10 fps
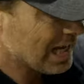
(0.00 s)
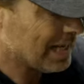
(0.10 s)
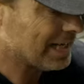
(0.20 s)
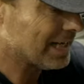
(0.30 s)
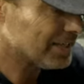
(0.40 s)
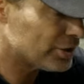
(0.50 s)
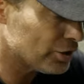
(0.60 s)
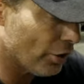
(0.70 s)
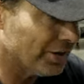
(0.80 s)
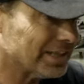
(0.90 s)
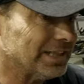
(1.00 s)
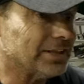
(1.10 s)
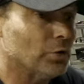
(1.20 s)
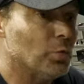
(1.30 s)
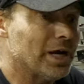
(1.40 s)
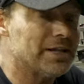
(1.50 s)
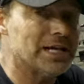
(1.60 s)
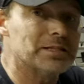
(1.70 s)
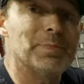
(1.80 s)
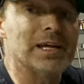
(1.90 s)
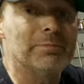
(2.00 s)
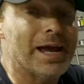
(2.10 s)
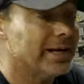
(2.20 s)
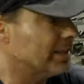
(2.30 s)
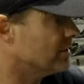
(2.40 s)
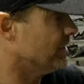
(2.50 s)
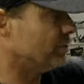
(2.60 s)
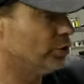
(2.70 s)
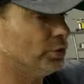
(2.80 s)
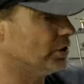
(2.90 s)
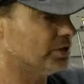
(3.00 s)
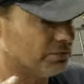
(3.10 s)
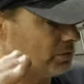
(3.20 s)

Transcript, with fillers: And historically, the way that's being managed is you just,